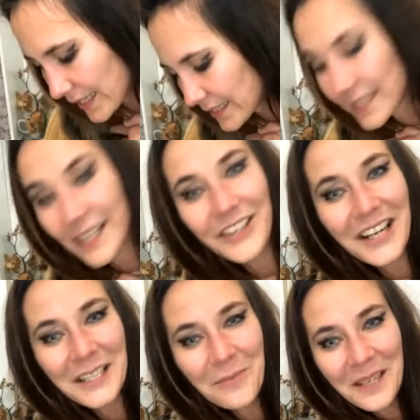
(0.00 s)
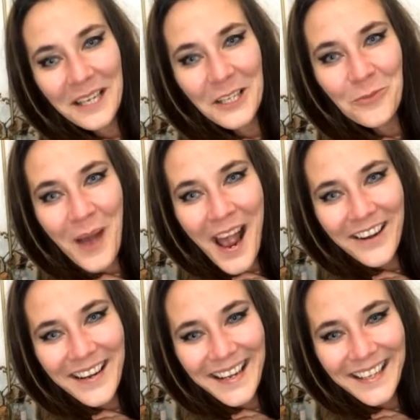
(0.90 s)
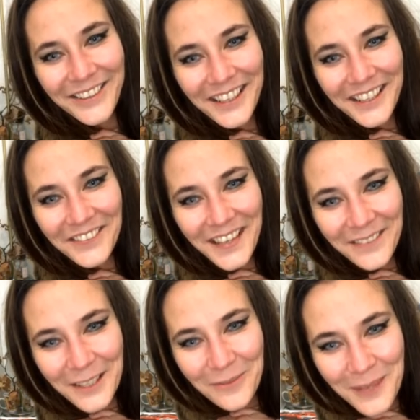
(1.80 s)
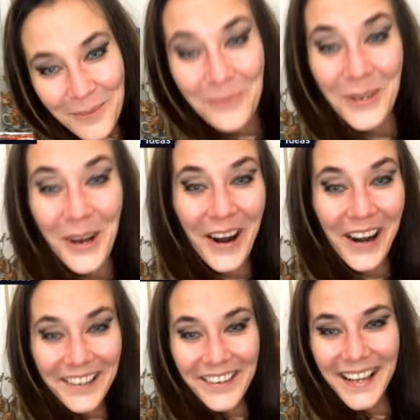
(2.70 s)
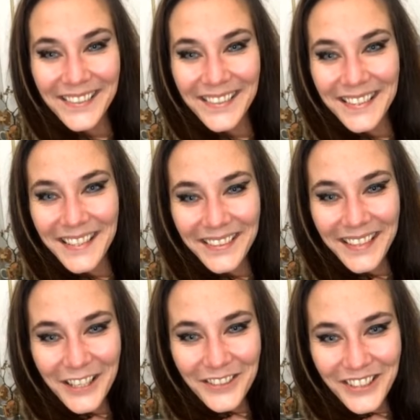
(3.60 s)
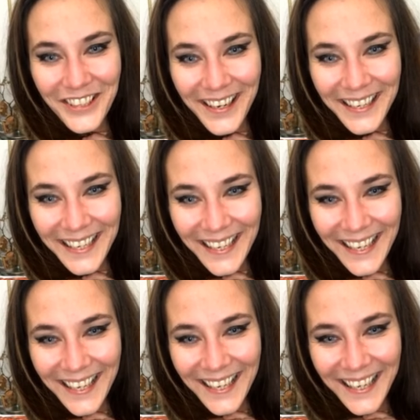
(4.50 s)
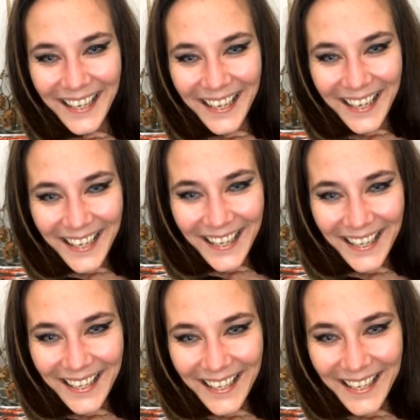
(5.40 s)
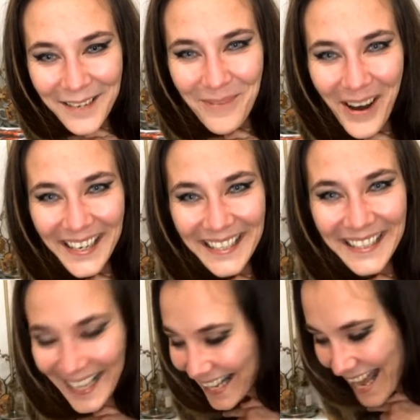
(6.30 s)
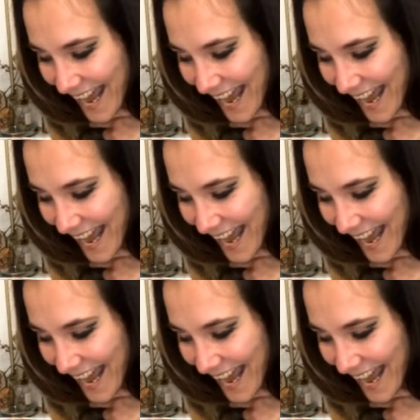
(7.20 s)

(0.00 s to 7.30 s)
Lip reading: It's incredibly inspiring. And all the favorite people. Bjorn, great to see you. Thanks for joining. In a ponytail.